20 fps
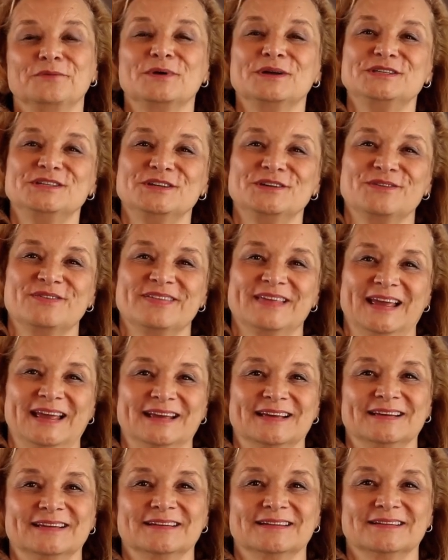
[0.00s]
What do you
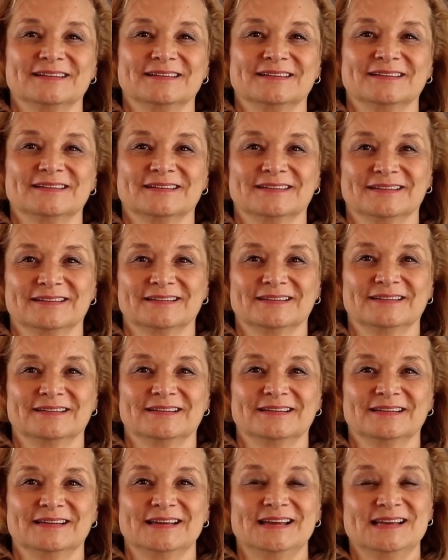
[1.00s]
think?
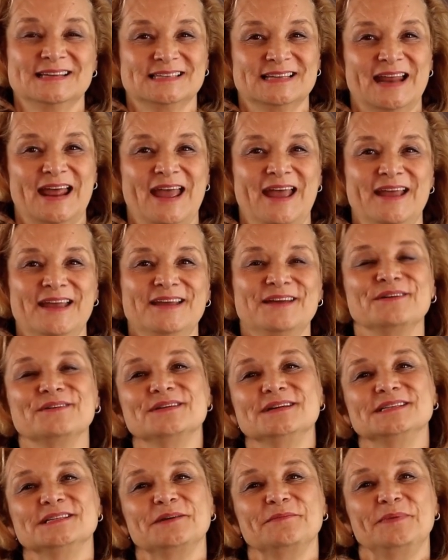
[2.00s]
Is it A or
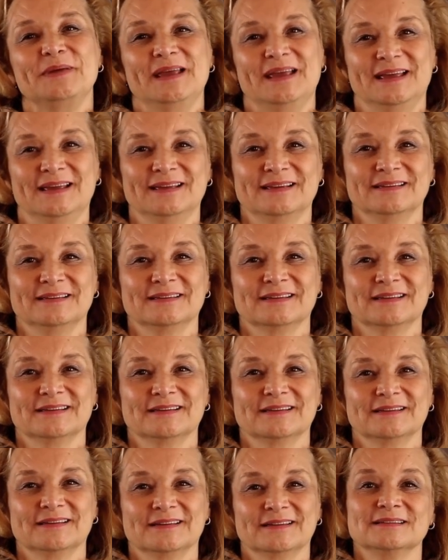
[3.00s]
is it B?
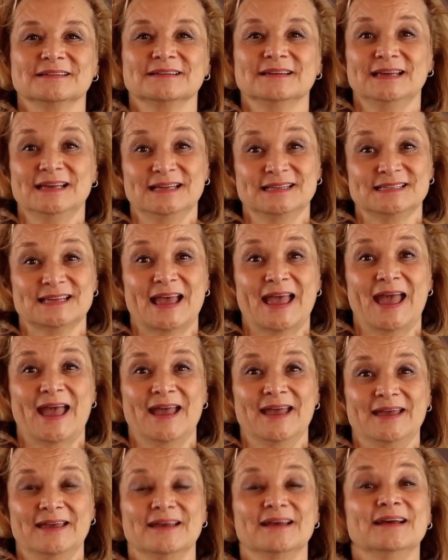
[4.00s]
It's
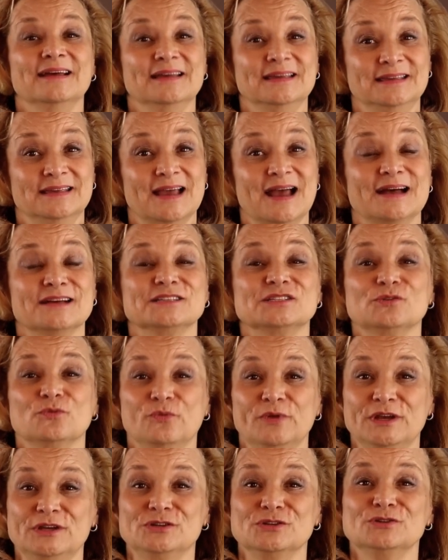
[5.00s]
A. Yes,
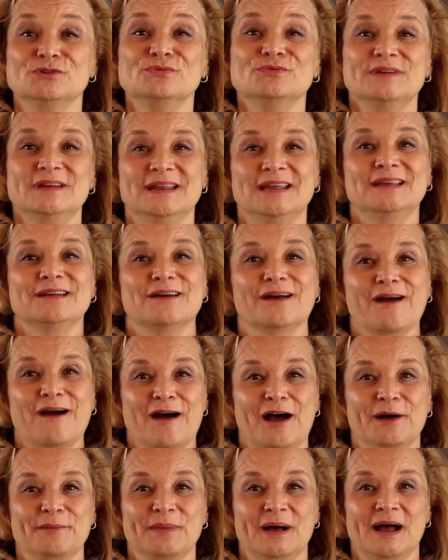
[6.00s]
we do need a
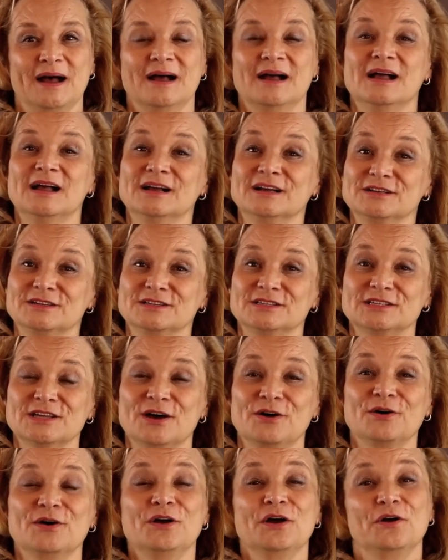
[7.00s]
comma.
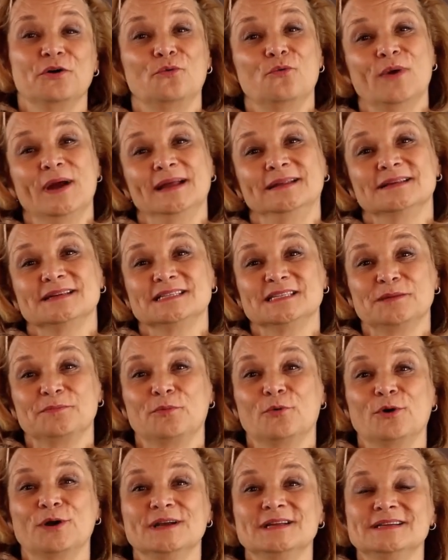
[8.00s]
So when the
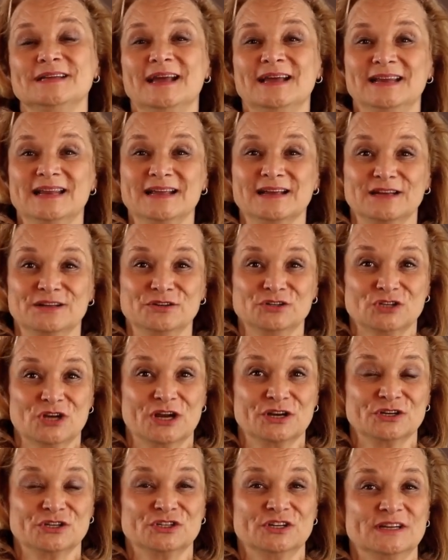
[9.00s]
subordinating
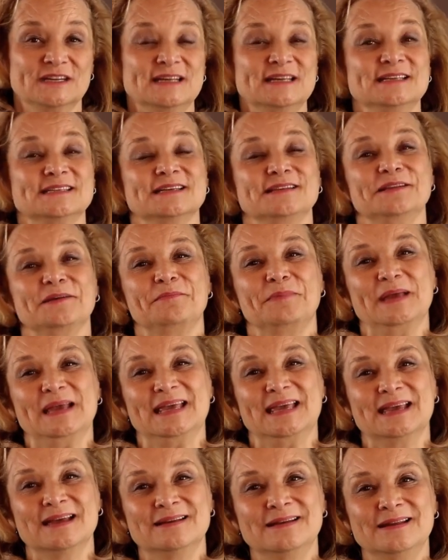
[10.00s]
conjunction is in the
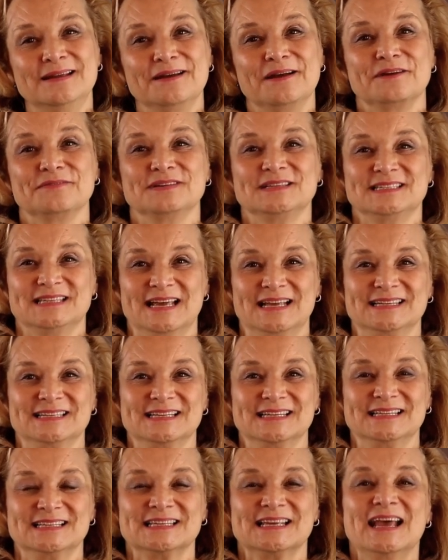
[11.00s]
beginning of a
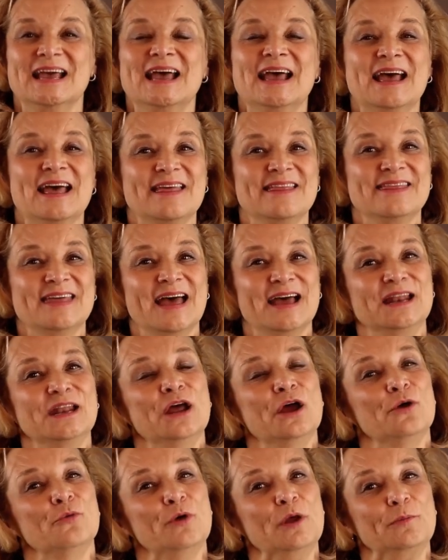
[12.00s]
sentence,
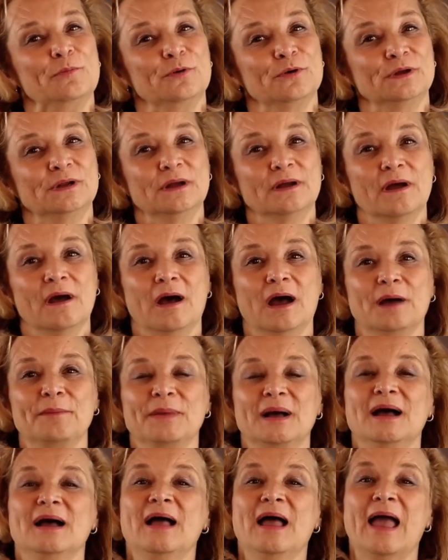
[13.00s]
then we put a
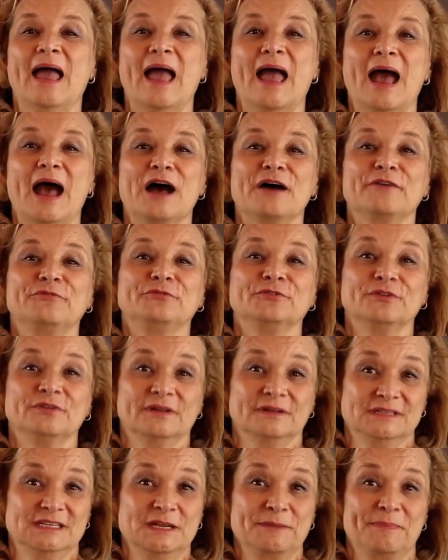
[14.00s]
comma after
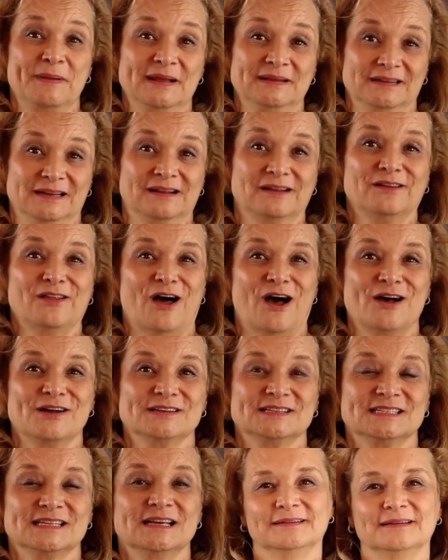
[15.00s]
the dependent
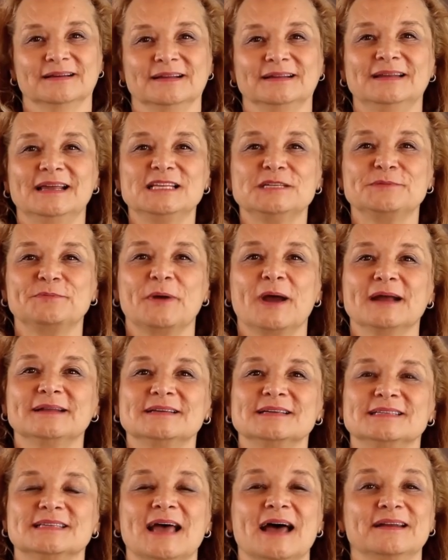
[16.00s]
clause. Let's
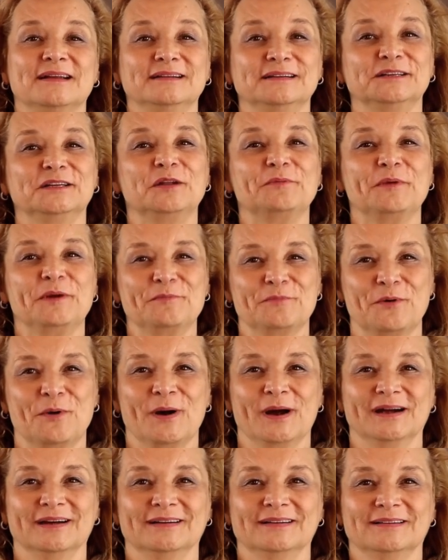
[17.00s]
practice that a little bit
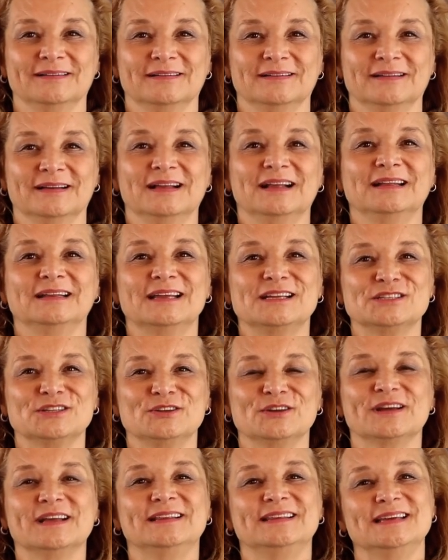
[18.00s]
more. Let's
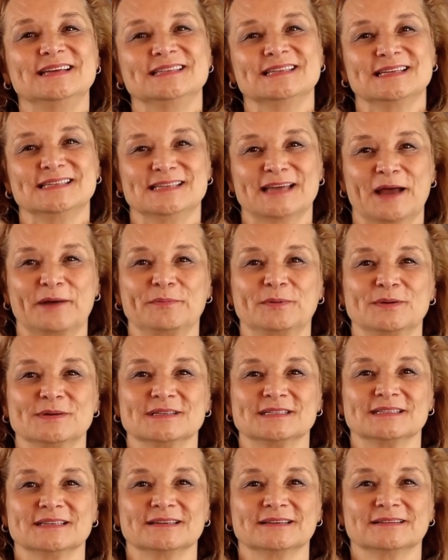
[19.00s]
look at these
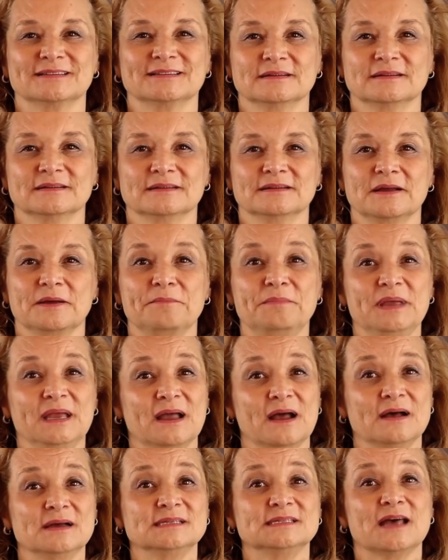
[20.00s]
examples.
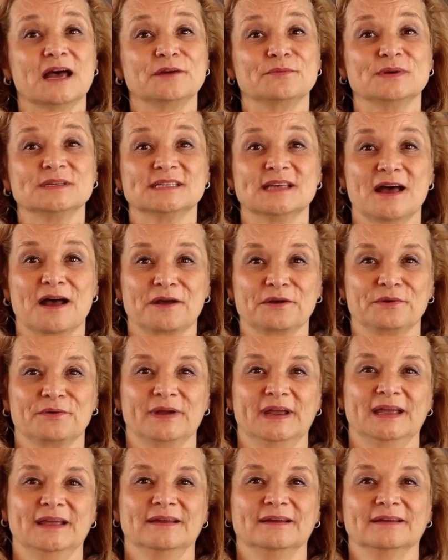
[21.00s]
Because I was
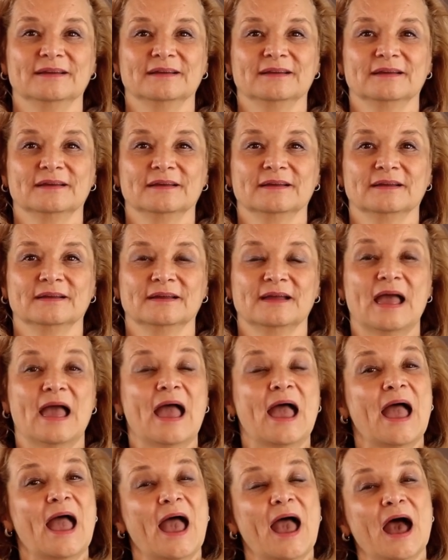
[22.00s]
hungry.
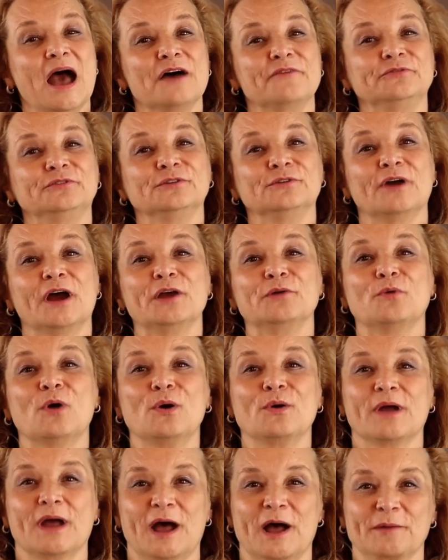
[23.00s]
After I
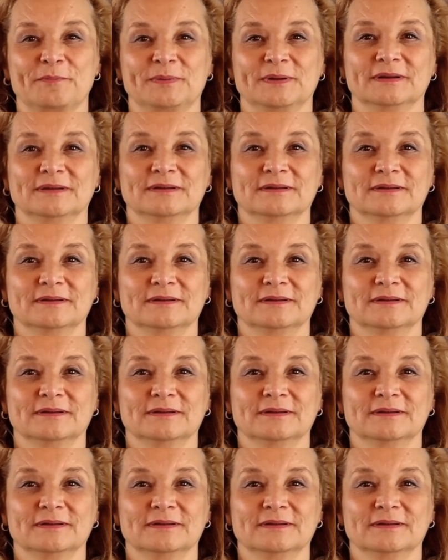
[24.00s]
woke up.